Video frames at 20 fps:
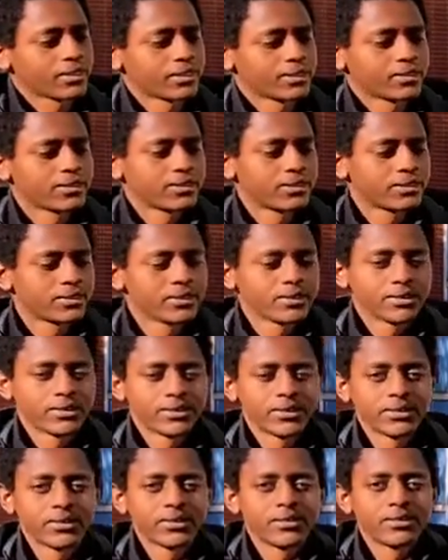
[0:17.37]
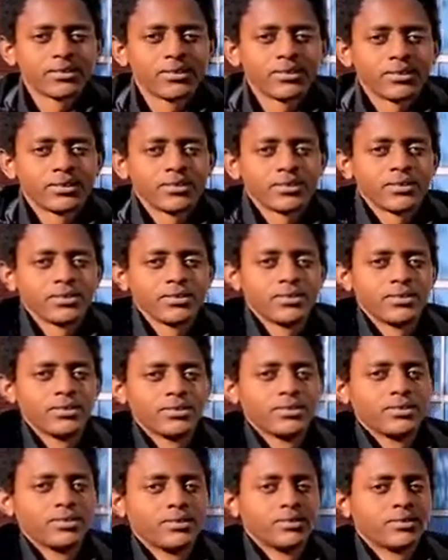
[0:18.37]

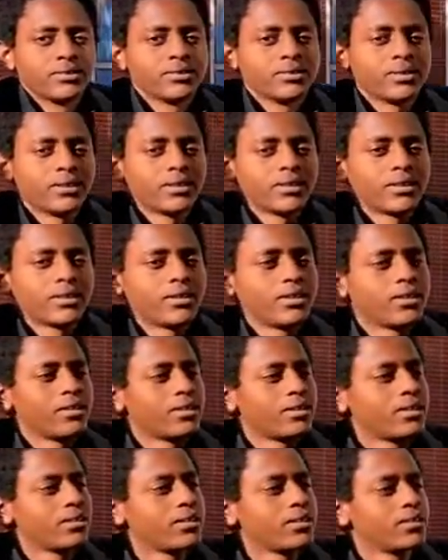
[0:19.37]
(not speaking)